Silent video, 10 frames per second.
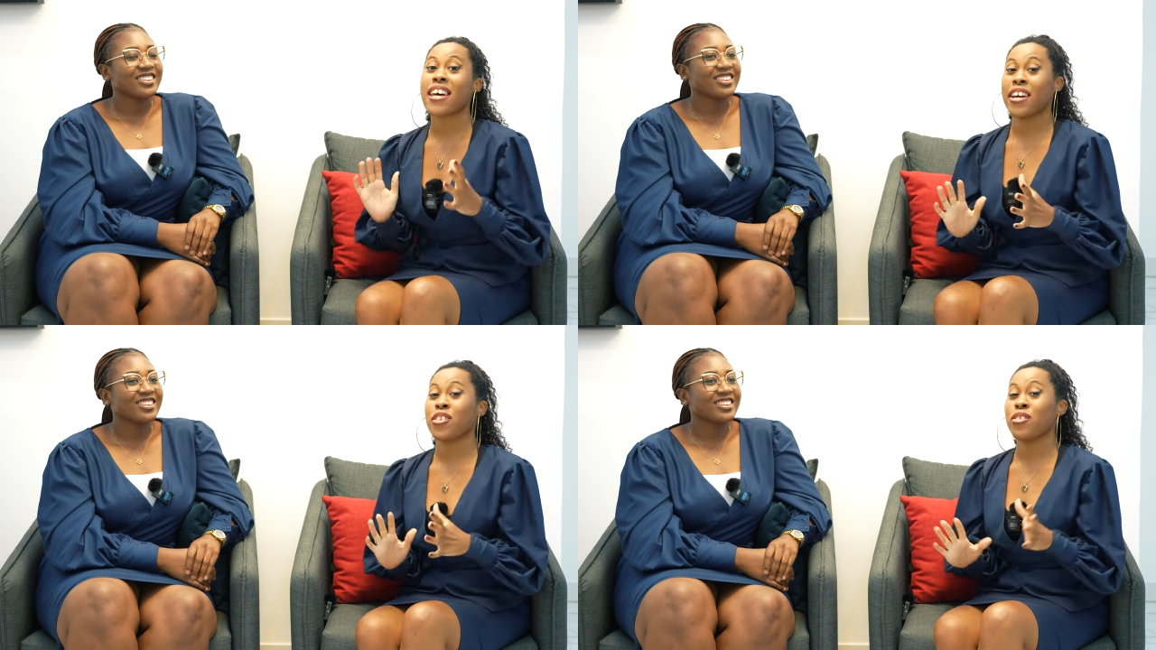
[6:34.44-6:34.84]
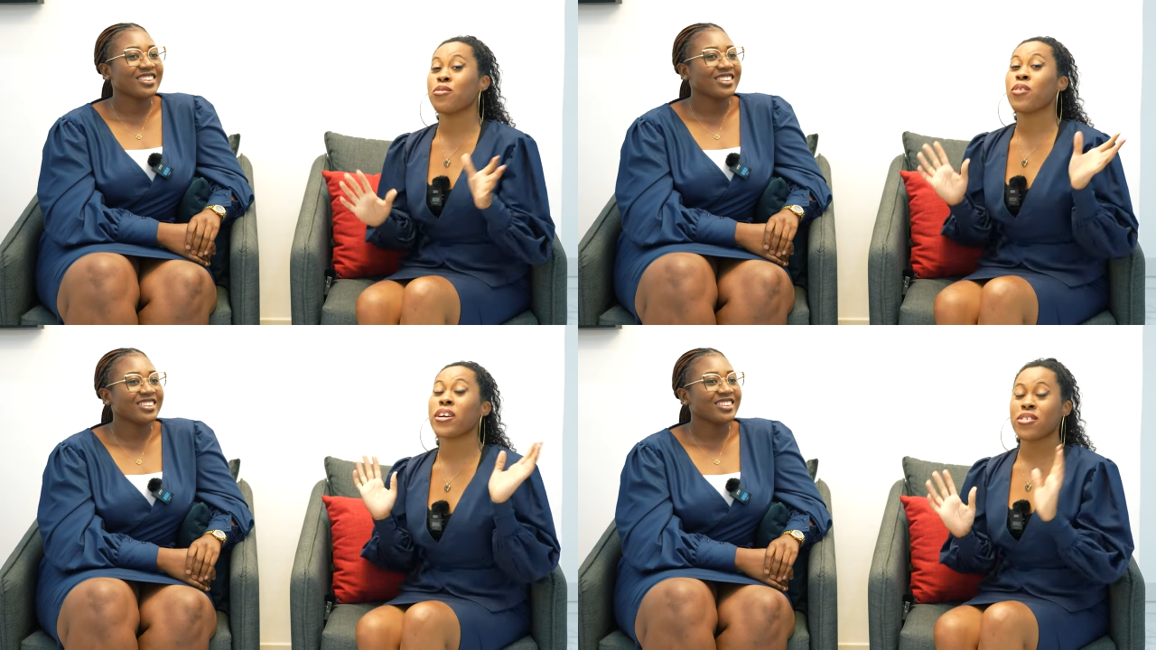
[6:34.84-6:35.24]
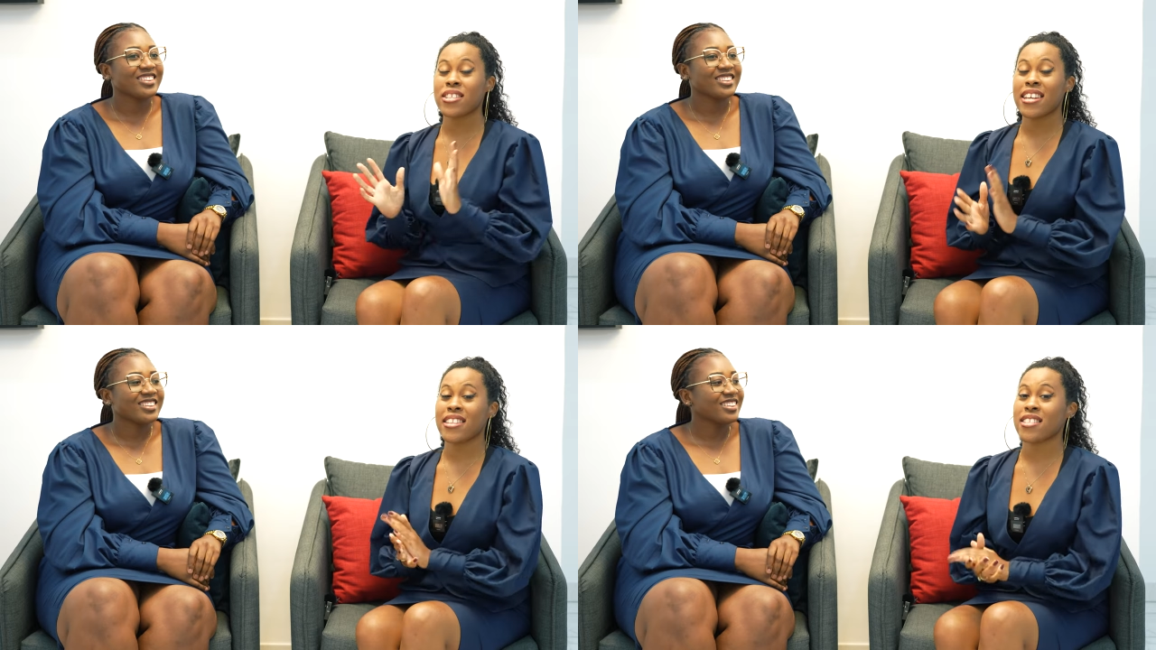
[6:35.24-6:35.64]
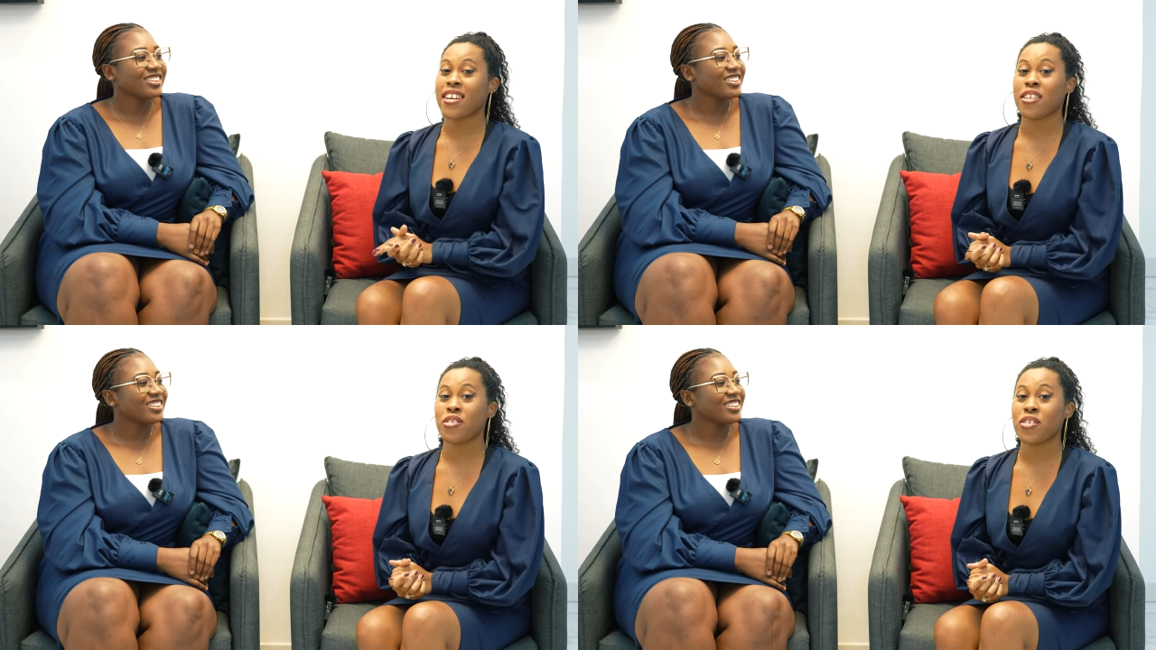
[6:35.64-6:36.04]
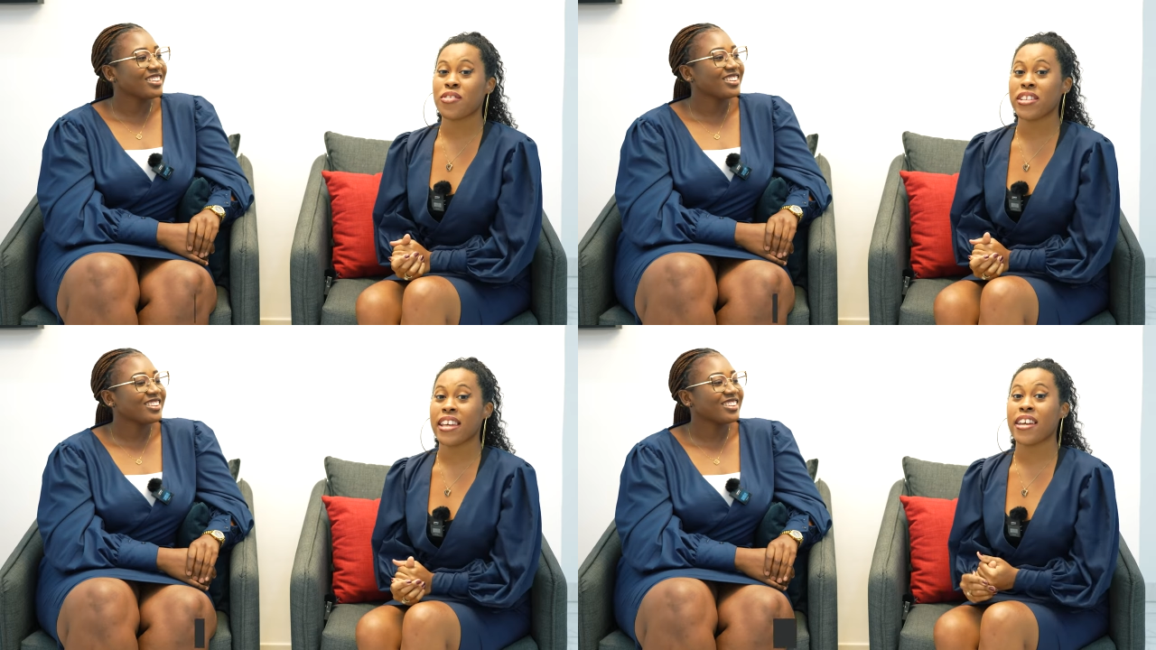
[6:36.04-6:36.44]
Speaker 1: title. Understand the title of the
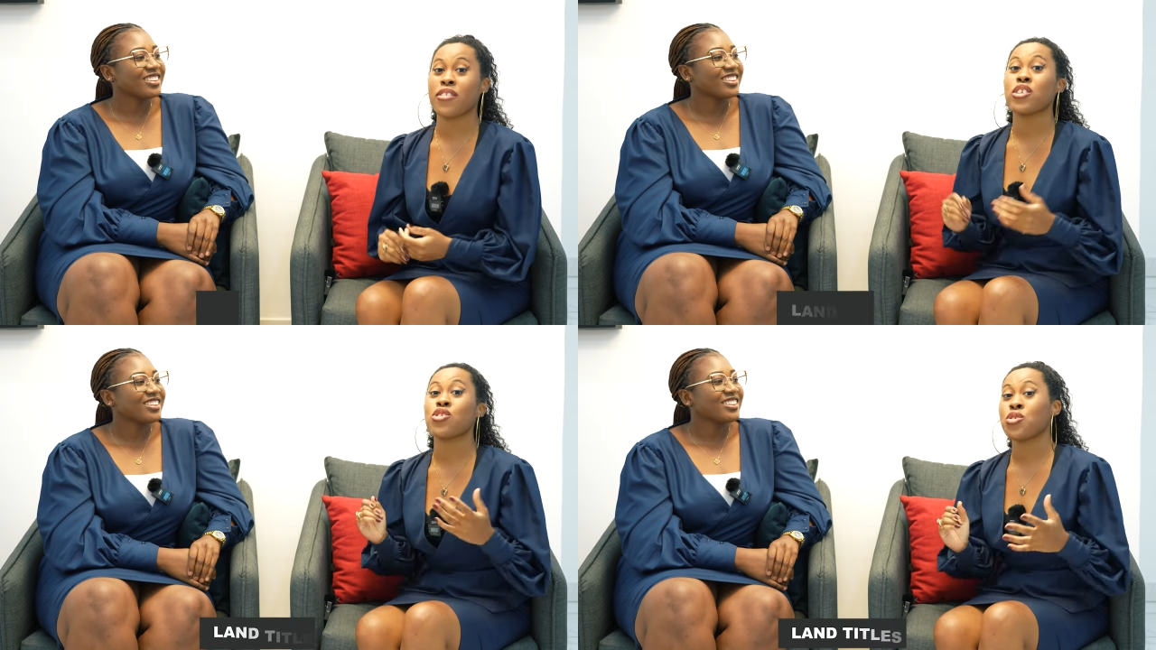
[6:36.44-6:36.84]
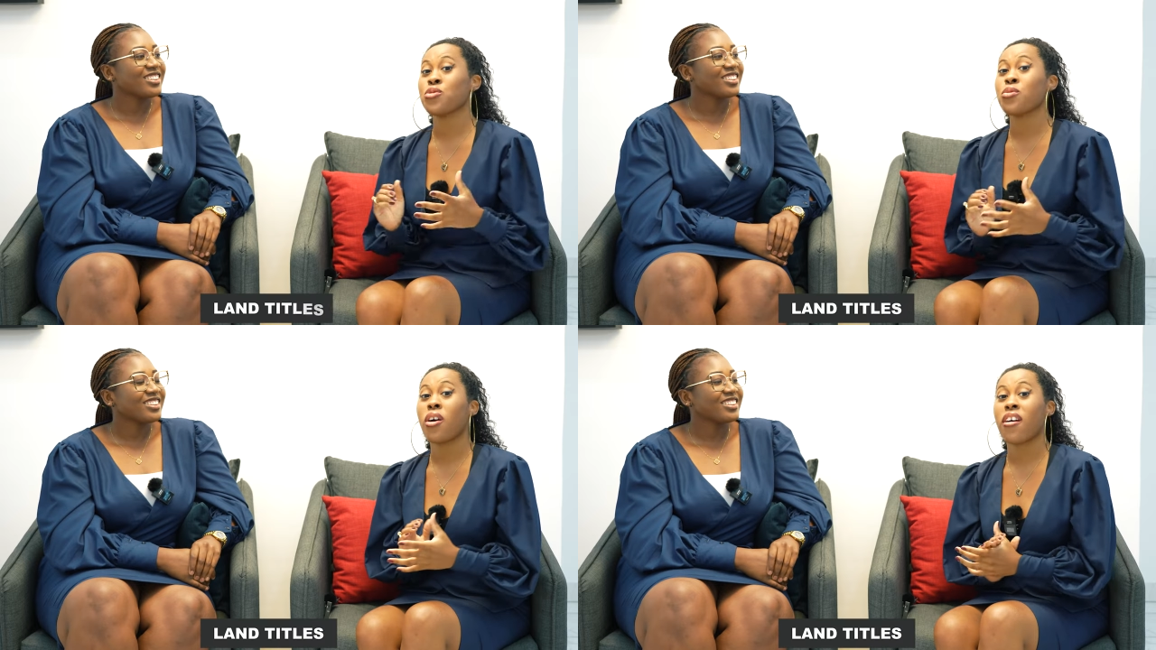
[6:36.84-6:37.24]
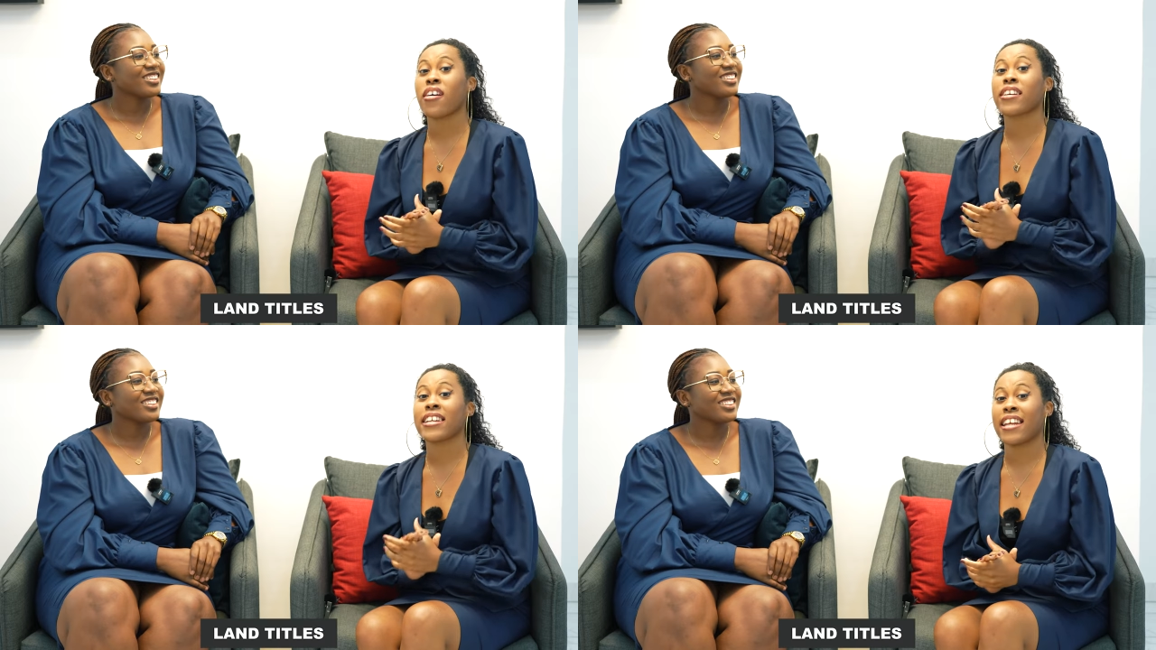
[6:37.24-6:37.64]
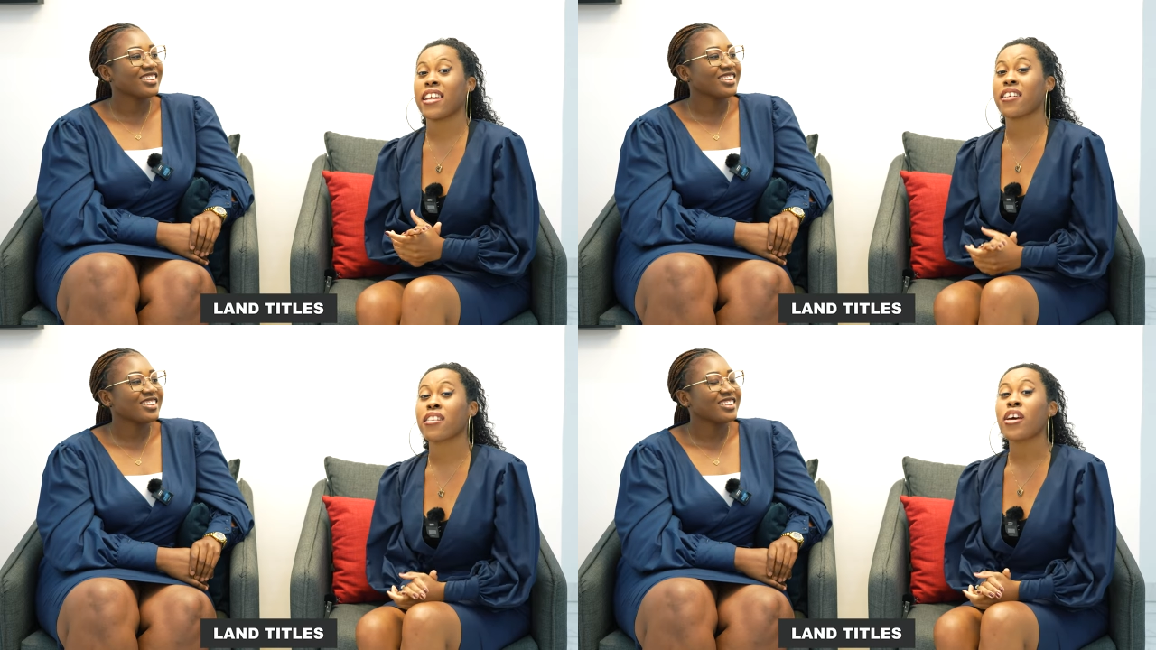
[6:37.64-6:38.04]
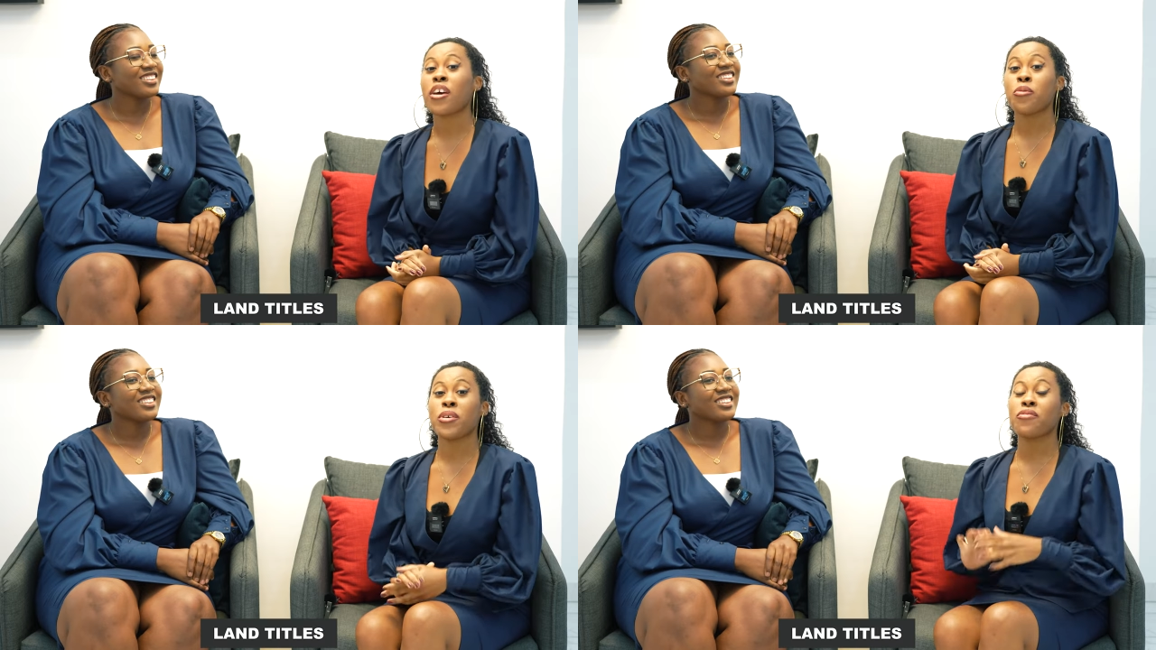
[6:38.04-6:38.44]
land that you are getting.
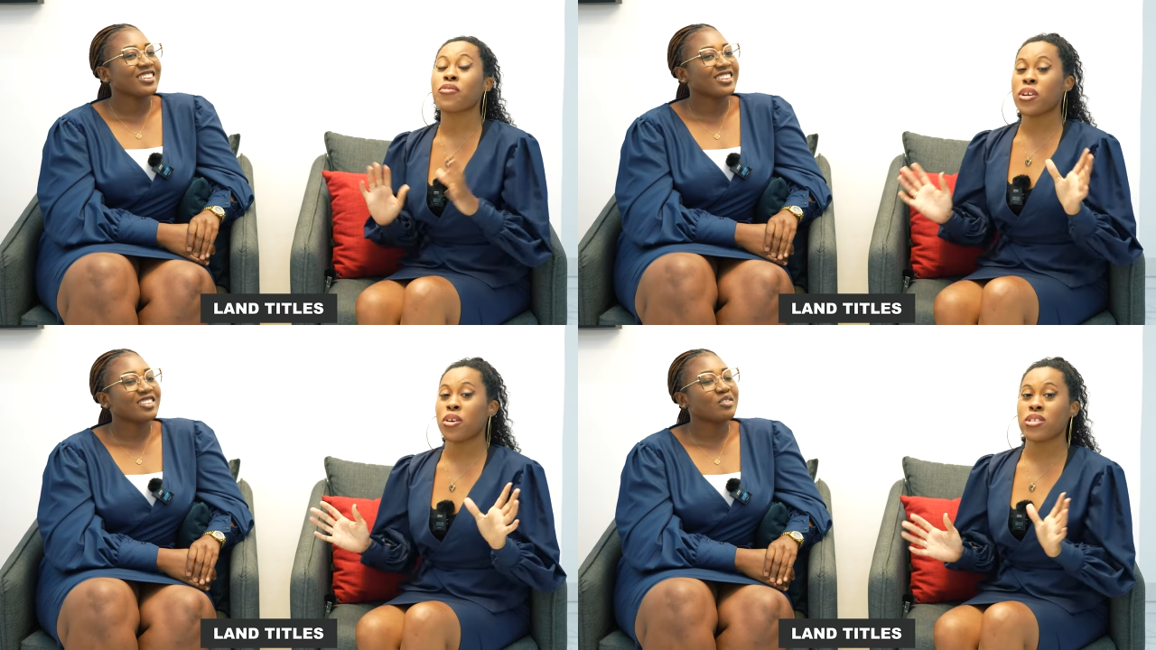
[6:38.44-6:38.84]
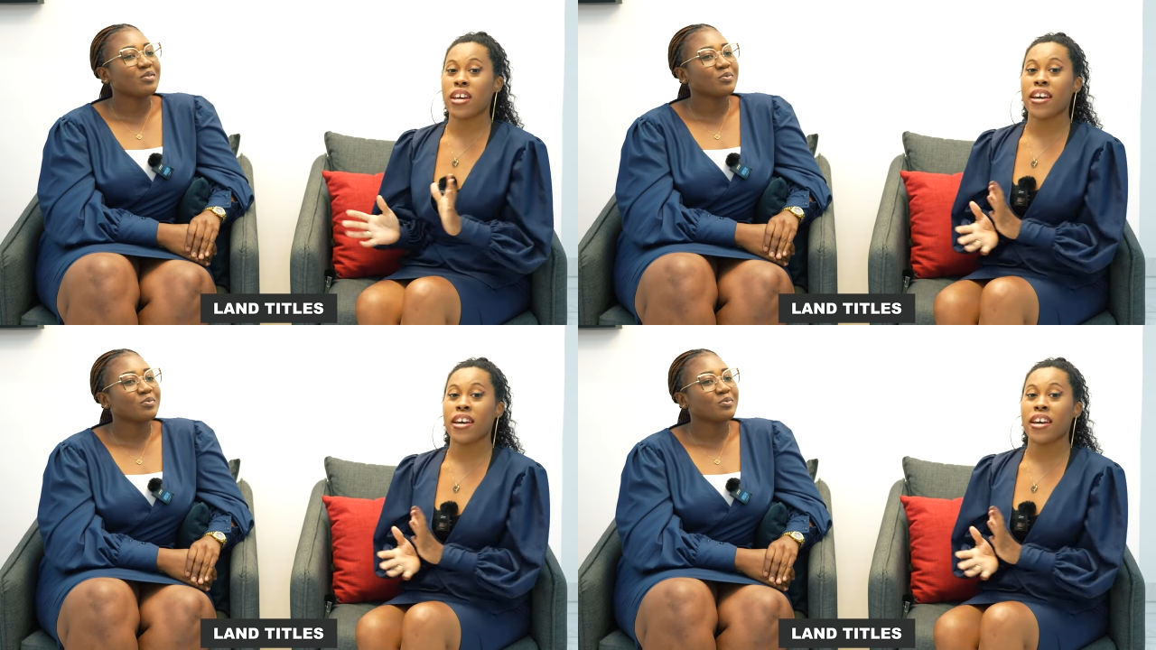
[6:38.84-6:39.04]
With freehold